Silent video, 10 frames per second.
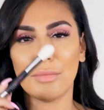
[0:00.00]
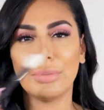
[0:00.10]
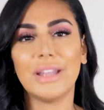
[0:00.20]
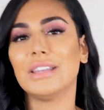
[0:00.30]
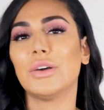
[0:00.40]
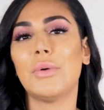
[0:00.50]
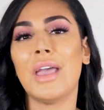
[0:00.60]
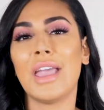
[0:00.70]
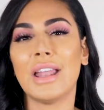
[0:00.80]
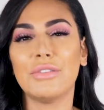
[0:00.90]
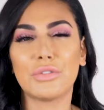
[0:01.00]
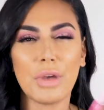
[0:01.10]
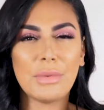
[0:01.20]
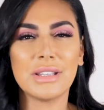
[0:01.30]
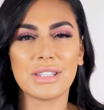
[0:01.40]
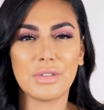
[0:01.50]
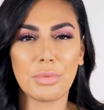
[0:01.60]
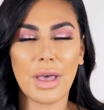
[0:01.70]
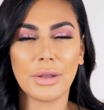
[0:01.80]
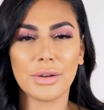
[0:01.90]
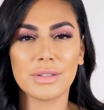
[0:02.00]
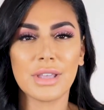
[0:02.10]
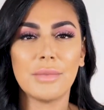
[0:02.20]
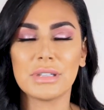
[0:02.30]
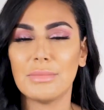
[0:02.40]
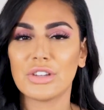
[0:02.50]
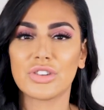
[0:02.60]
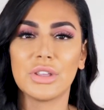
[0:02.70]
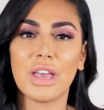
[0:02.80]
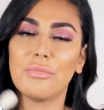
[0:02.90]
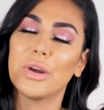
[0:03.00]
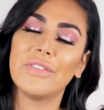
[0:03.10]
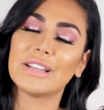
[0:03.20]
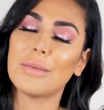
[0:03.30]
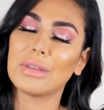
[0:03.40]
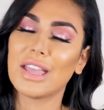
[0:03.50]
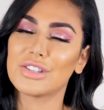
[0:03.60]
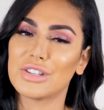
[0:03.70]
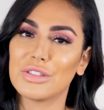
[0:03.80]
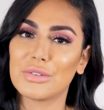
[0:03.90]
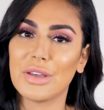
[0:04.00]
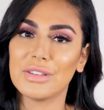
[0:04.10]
then blending away any of the remnants of the powders to make sure that you have perfect application throughout